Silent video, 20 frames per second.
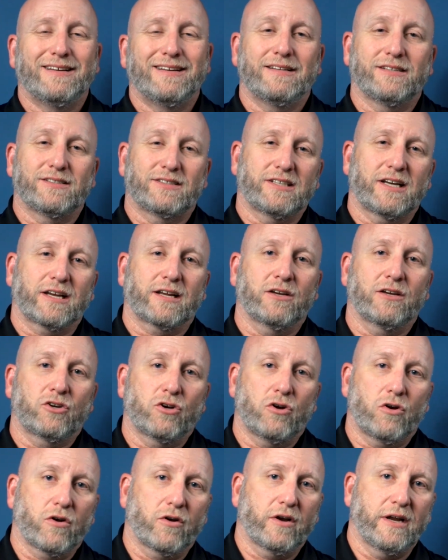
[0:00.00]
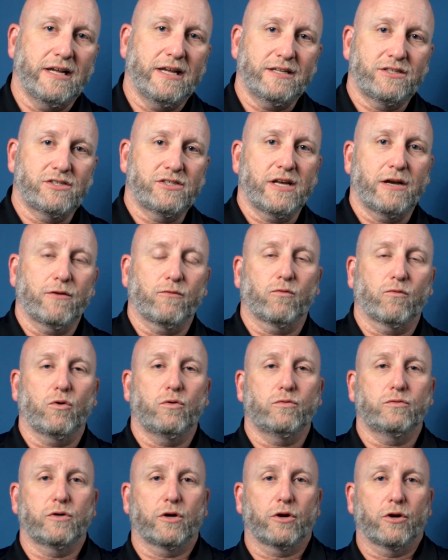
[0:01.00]
The second car hits that
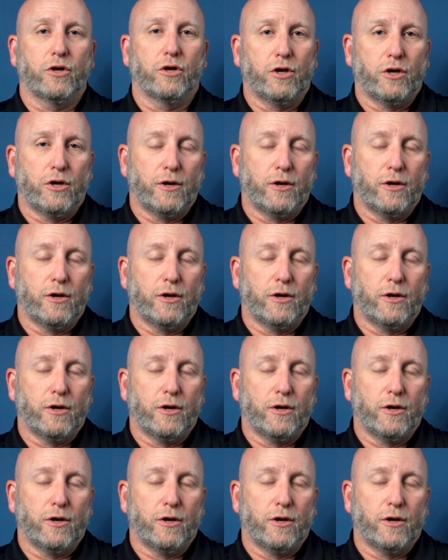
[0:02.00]
roller,